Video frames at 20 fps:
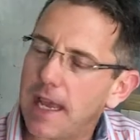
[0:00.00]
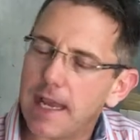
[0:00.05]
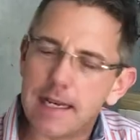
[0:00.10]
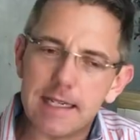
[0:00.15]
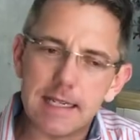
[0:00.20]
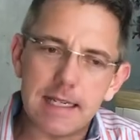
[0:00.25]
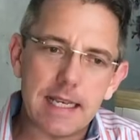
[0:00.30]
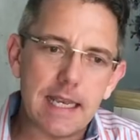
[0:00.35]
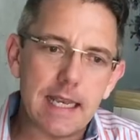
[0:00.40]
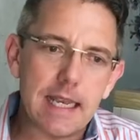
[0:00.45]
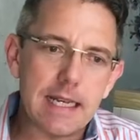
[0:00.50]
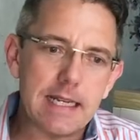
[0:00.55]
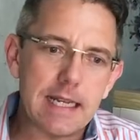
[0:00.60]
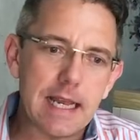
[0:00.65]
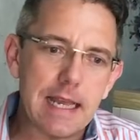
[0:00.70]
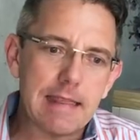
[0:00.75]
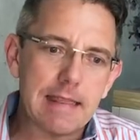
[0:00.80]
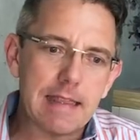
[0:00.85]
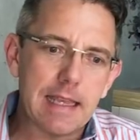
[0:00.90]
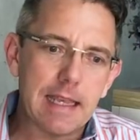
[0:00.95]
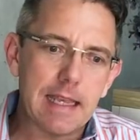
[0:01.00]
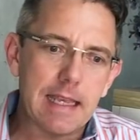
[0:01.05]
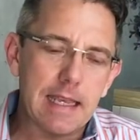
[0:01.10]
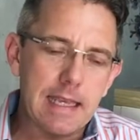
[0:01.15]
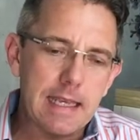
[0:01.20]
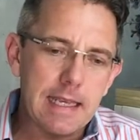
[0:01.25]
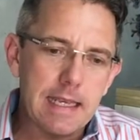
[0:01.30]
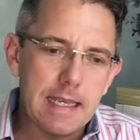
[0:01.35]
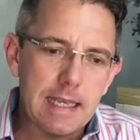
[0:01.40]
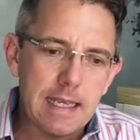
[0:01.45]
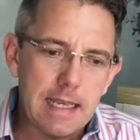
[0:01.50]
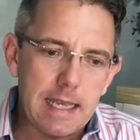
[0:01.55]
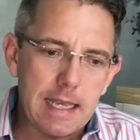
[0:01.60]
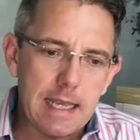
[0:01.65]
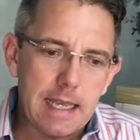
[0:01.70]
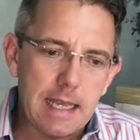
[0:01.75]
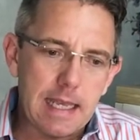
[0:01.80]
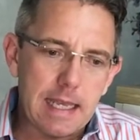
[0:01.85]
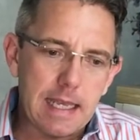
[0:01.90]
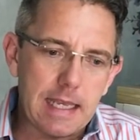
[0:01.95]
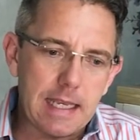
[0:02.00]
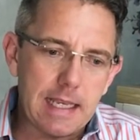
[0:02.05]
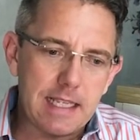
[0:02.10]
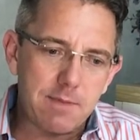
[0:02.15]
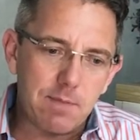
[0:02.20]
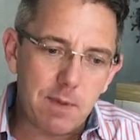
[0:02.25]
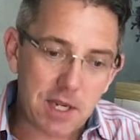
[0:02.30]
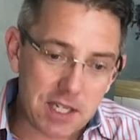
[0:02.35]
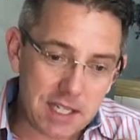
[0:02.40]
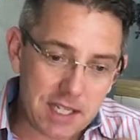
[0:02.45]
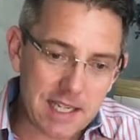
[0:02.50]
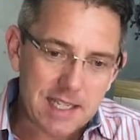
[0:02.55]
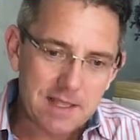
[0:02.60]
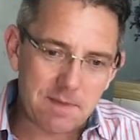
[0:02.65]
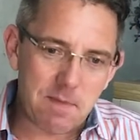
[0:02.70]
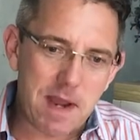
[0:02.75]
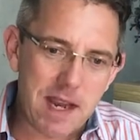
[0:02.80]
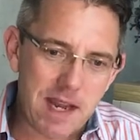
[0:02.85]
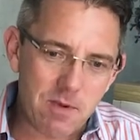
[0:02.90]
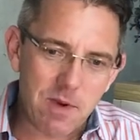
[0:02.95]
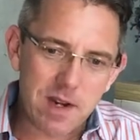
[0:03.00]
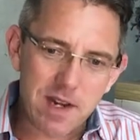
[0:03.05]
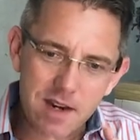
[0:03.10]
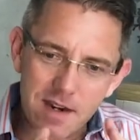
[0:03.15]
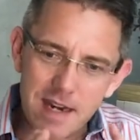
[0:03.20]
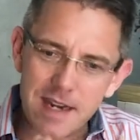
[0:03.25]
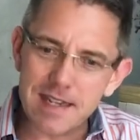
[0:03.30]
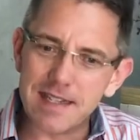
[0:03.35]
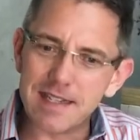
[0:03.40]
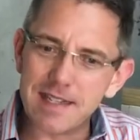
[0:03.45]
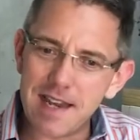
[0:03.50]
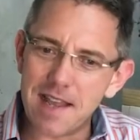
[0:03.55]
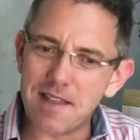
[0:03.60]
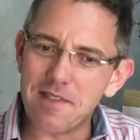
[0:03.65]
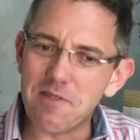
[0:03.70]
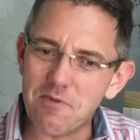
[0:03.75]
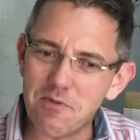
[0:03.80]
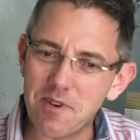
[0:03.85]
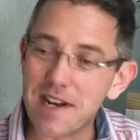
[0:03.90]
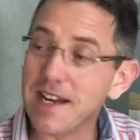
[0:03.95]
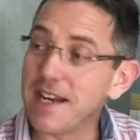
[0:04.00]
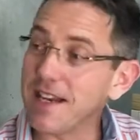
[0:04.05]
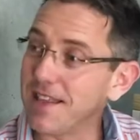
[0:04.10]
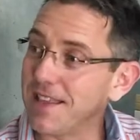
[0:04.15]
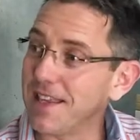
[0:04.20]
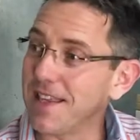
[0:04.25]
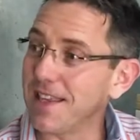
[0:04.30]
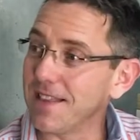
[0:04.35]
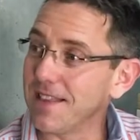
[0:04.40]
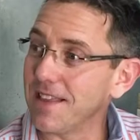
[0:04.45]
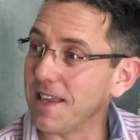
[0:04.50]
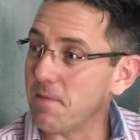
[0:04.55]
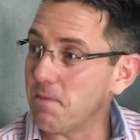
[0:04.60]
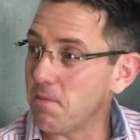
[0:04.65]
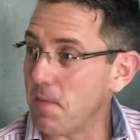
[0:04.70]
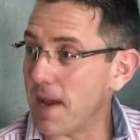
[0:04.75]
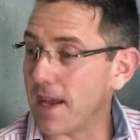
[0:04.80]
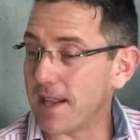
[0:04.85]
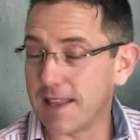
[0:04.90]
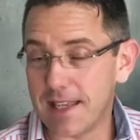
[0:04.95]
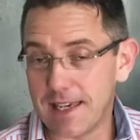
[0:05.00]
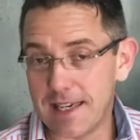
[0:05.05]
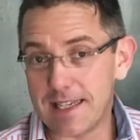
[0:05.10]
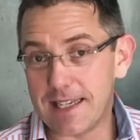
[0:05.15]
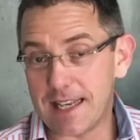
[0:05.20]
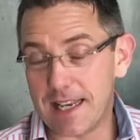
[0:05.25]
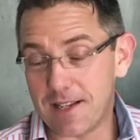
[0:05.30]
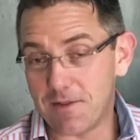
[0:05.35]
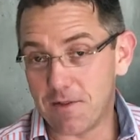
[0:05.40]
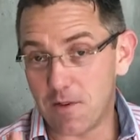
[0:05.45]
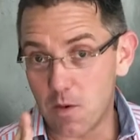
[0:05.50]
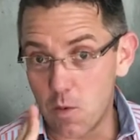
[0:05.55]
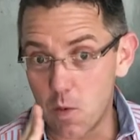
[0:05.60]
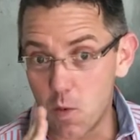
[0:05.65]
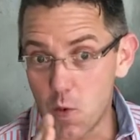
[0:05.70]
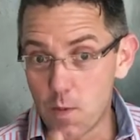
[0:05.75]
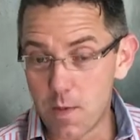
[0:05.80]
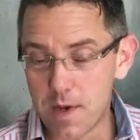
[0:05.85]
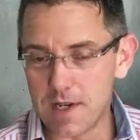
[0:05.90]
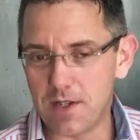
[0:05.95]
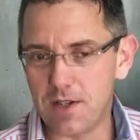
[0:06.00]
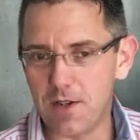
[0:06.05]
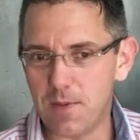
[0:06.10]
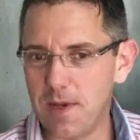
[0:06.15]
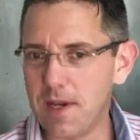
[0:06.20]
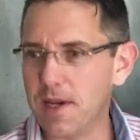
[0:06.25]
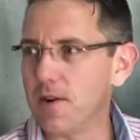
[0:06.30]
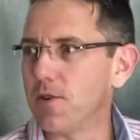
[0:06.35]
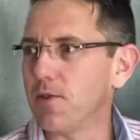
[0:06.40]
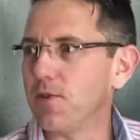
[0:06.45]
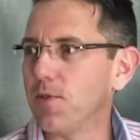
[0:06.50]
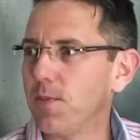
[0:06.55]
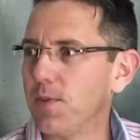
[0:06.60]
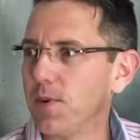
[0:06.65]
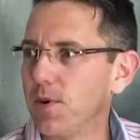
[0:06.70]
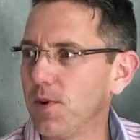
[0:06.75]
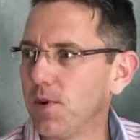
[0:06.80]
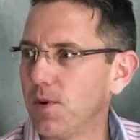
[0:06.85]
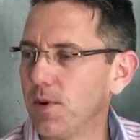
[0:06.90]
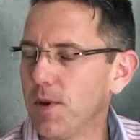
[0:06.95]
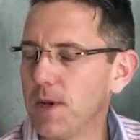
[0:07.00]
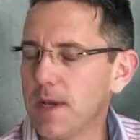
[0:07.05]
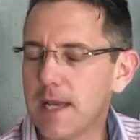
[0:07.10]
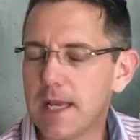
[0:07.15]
And I think, especially as men, we don't understand the impact that it takes for a woman to be an entrepreneur,